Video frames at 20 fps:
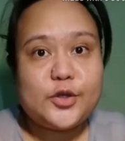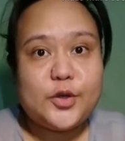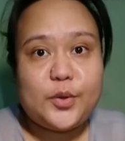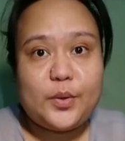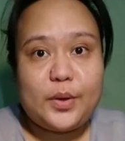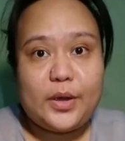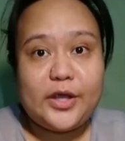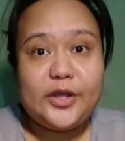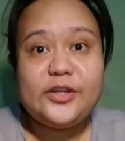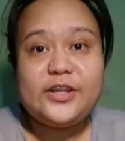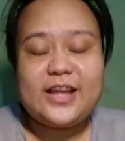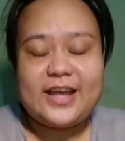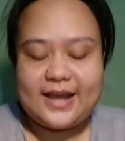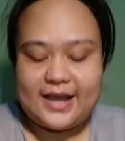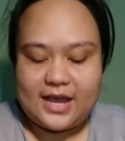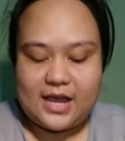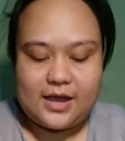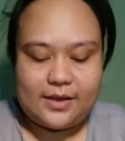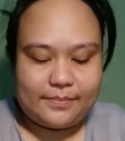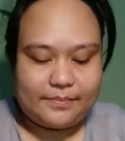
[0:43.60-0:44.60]
So, ayun na
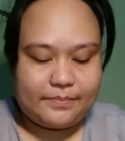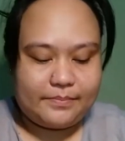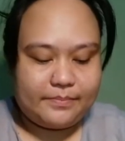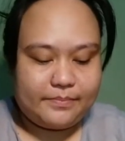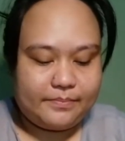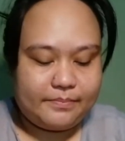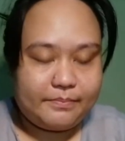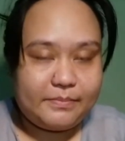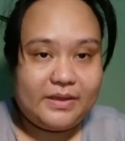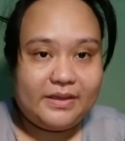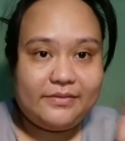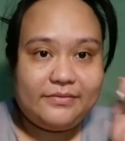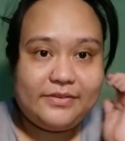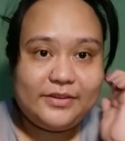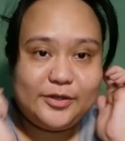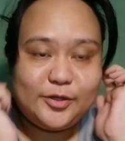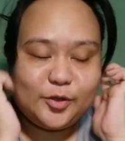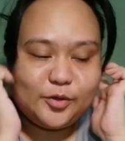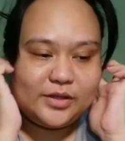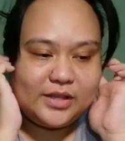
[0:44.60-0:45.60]
nga. May
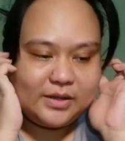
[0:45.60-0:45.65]
video